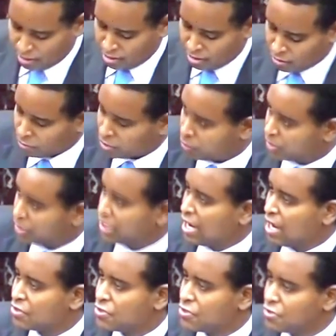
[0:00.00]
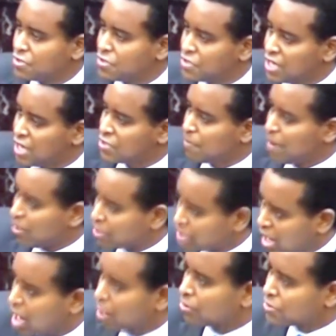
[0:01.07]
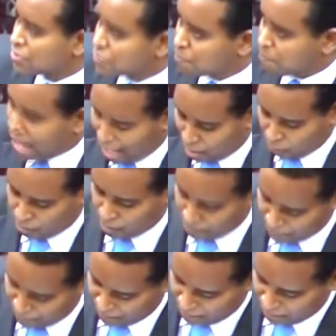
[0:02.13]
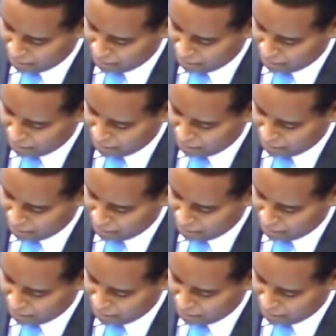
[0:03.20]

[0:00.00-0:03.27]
with what the Constitution says about Congress's power in